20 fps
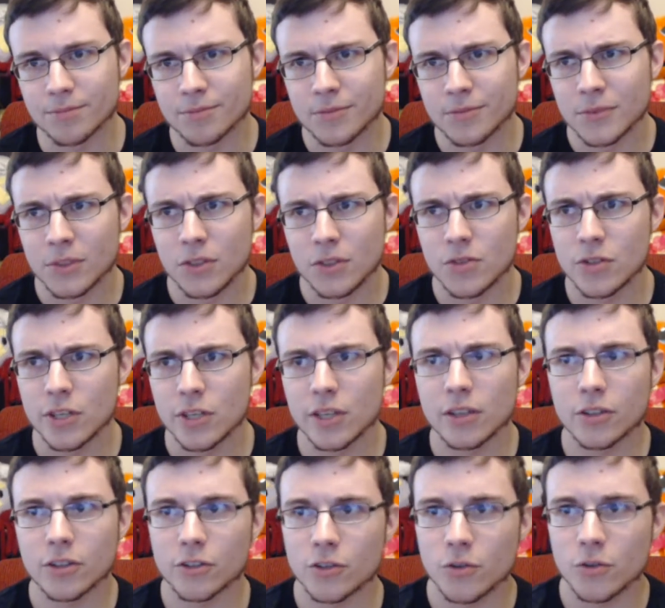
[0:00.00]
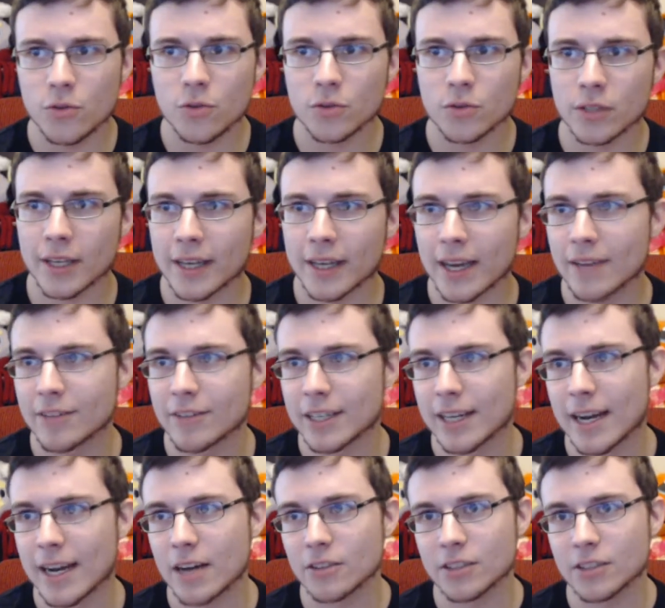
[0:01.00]
Using having an
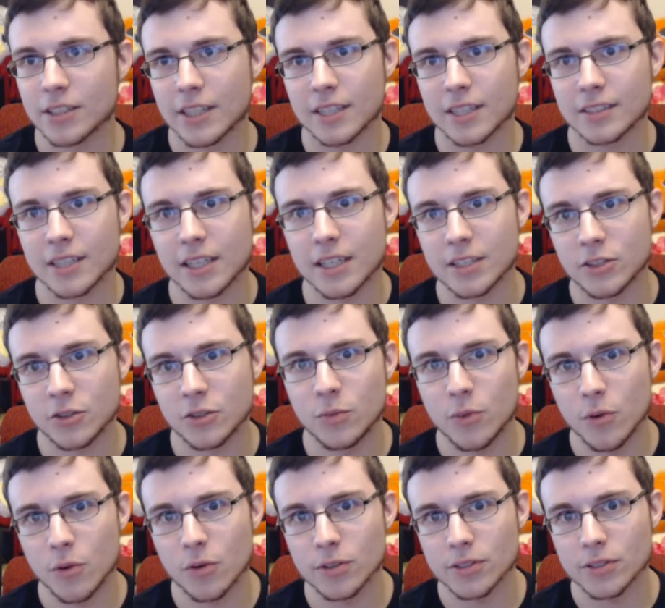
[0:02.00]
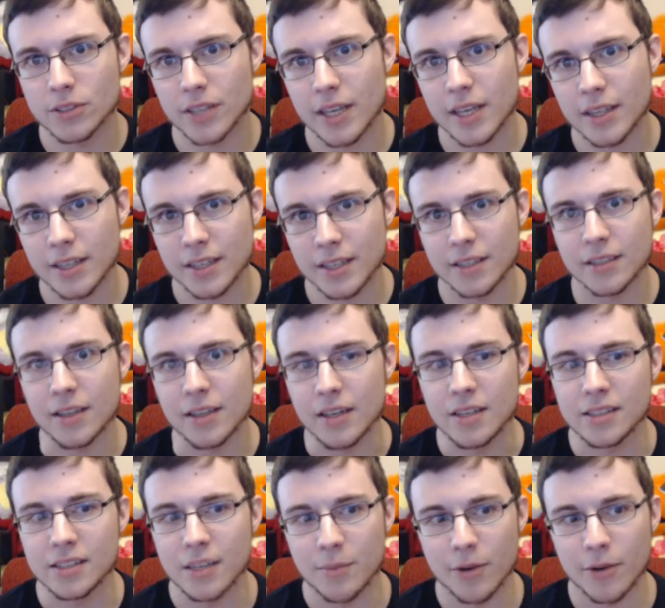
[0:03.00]
outlet that's got 2 ports and then
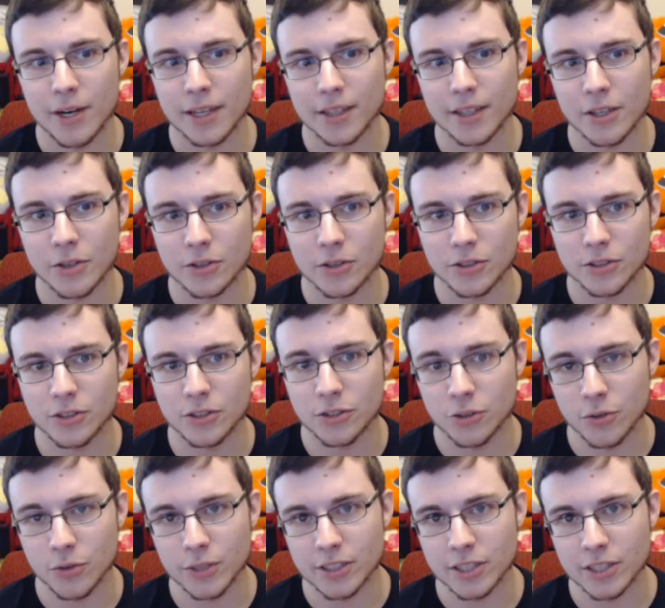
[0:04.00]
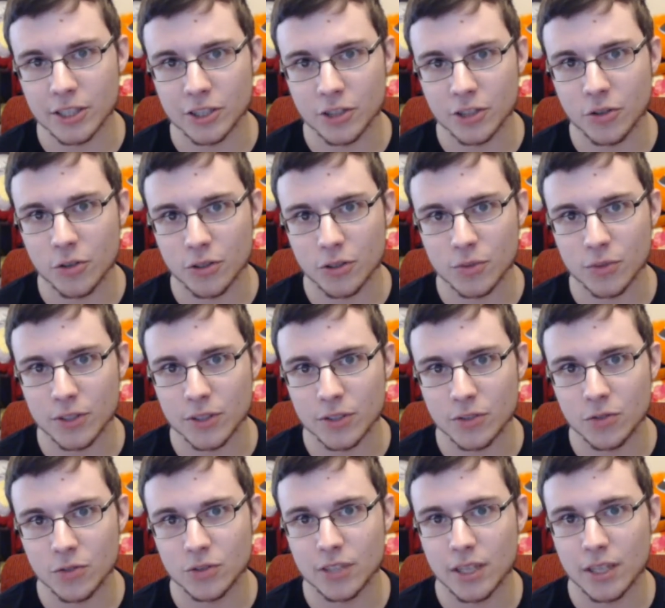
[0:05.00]
separating those to 2 extension cords with
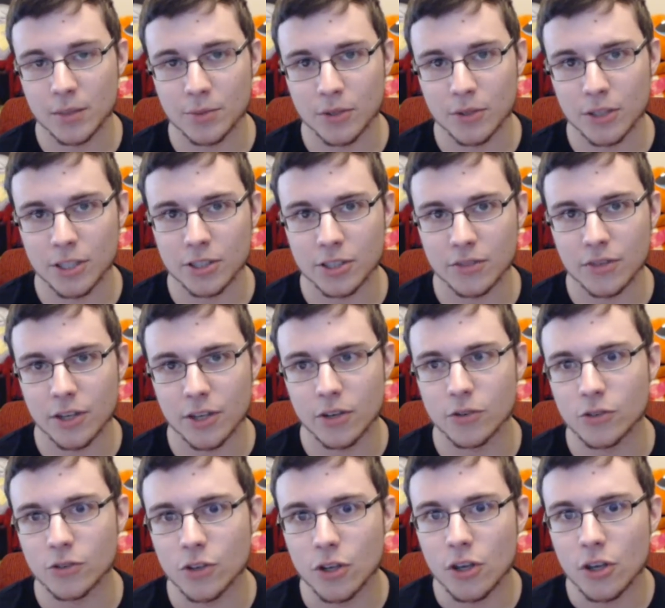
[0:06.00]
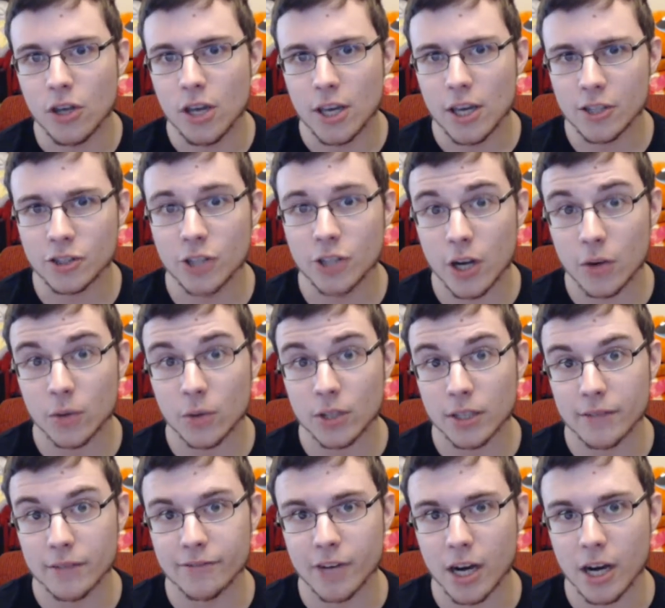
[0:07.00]
2 setups on each of those is
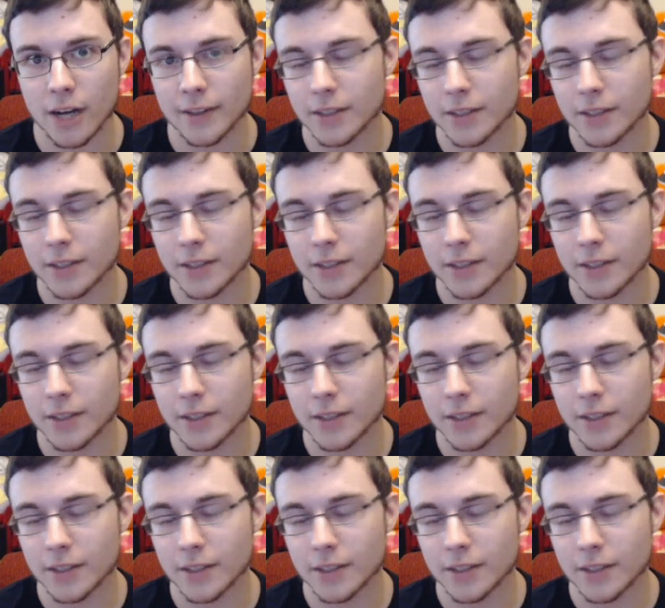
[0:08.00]
generally fine.